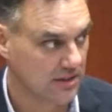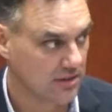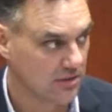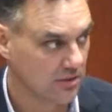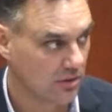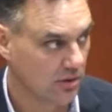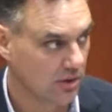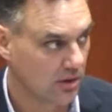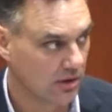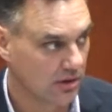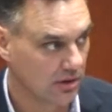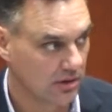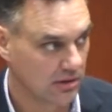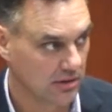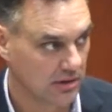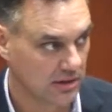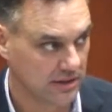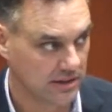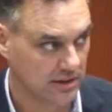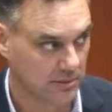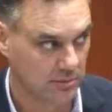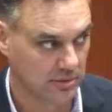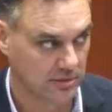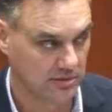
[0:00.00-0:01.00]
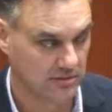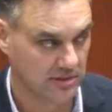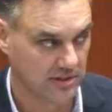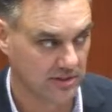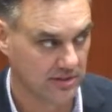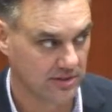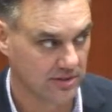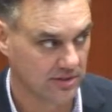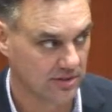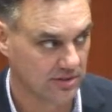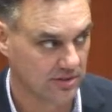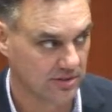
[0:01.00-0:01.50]
There are a number of
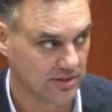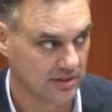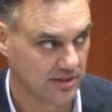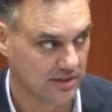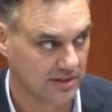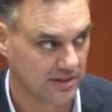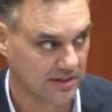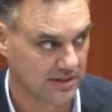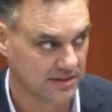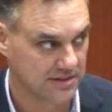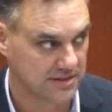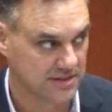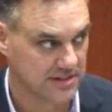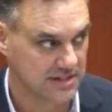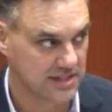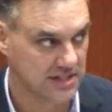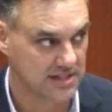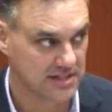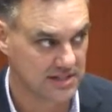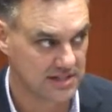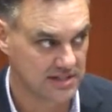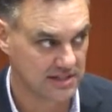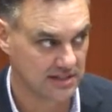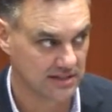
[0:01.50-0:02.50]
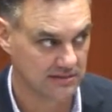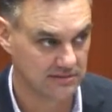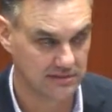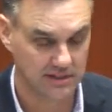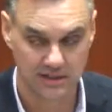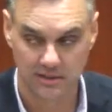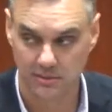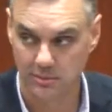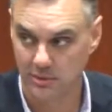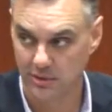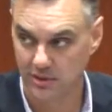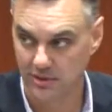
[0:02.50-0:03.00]
other seats still
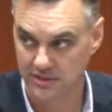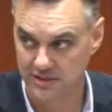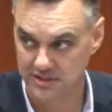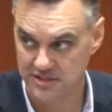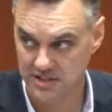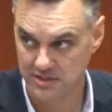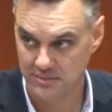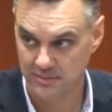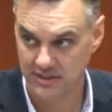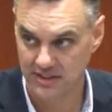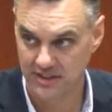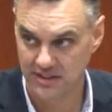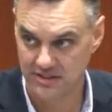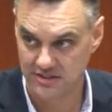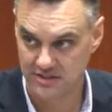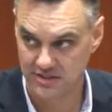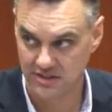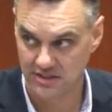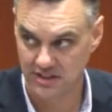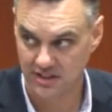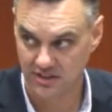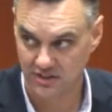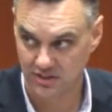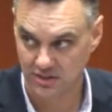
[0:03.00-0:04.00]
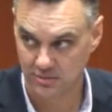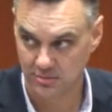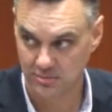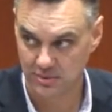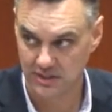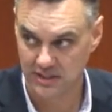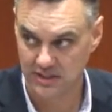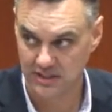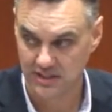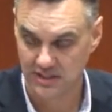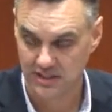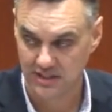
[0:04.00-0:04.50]
available on this committee, and so that could
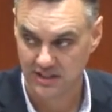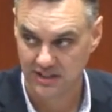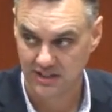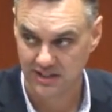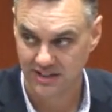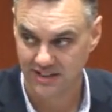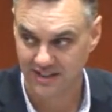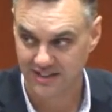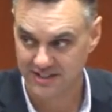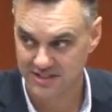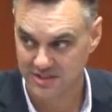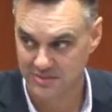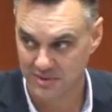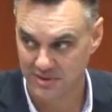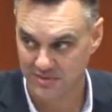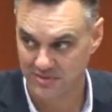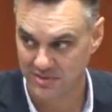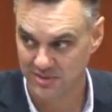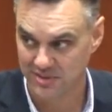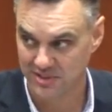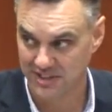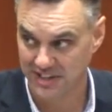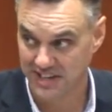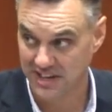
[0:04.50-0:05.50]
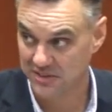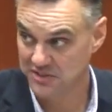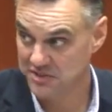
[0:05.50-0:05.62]
be some effort that